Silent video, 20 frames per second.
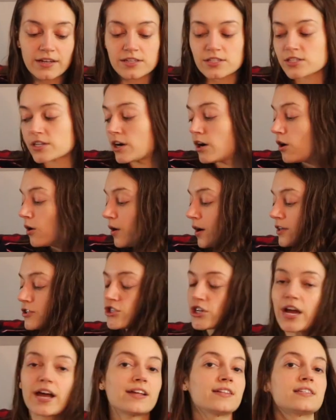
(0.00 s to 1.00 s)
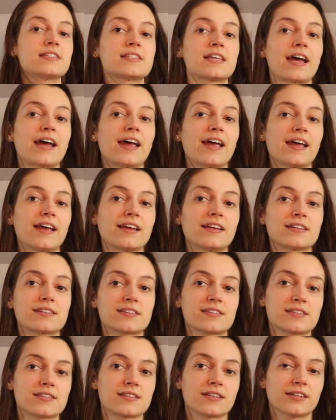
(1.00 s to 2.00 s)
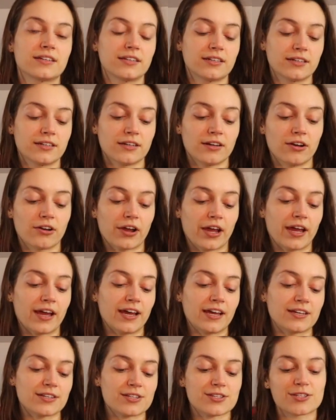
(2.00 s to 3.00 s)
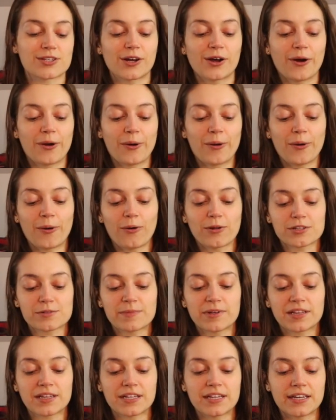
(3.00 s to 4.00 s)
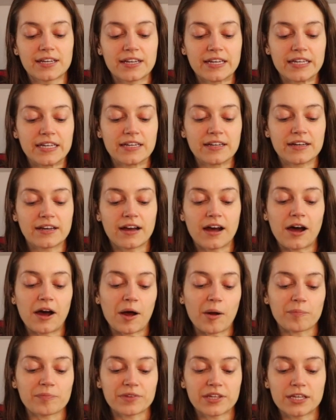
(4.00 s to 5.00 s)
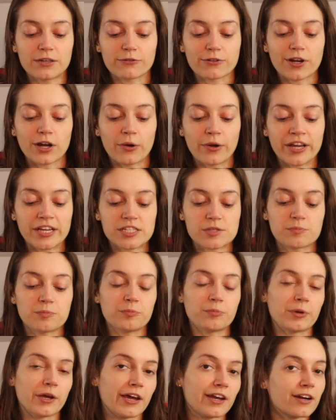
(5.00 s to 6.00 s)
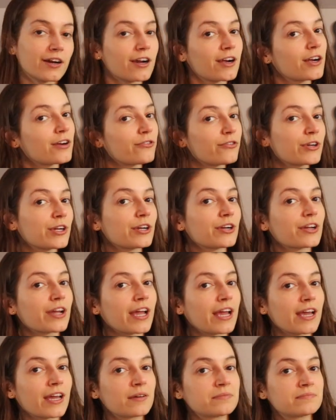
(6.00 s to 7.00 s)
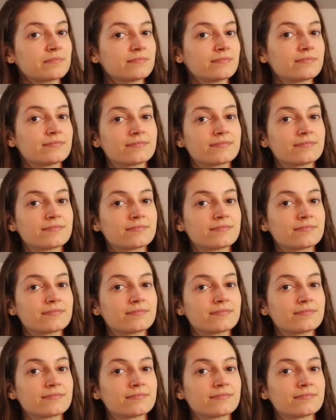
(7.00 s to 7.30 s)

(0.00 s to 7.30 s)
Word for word: So Jed says, okay, so ultimately, um, Kiefer going is better for your game.